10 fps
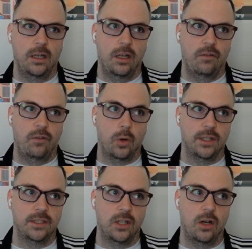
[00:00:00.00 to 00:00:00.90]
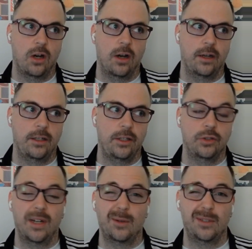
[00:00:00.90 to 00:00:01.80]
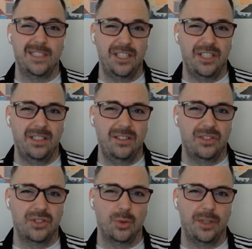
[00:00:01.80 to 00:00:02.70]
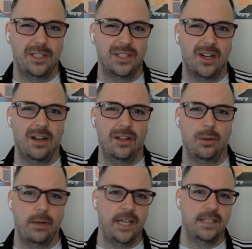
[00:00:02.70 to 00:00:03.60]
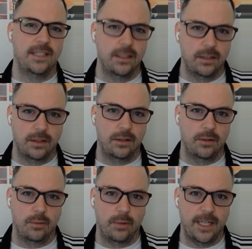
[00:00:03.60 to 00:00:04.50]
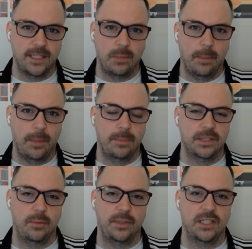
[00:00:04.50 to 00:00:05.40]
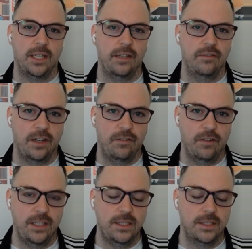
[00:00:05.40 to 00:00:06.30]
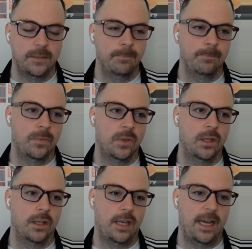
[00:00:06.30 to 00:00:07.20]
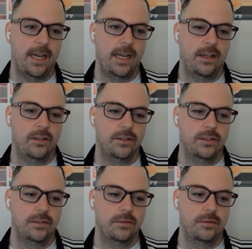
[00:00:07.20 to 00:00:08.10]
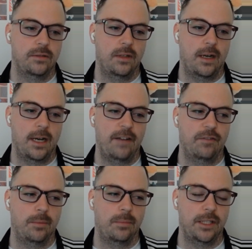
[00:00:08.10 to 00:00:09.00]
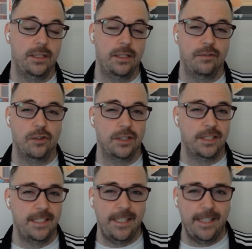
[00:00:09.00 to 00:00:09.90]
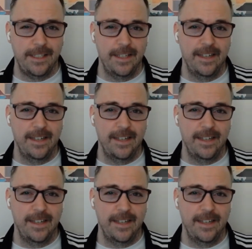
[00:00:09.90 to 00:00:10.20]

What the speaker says: focus on user acquisition. So we saw the rate us pop-ups and we saw the invite friends, and I've completed the first scene.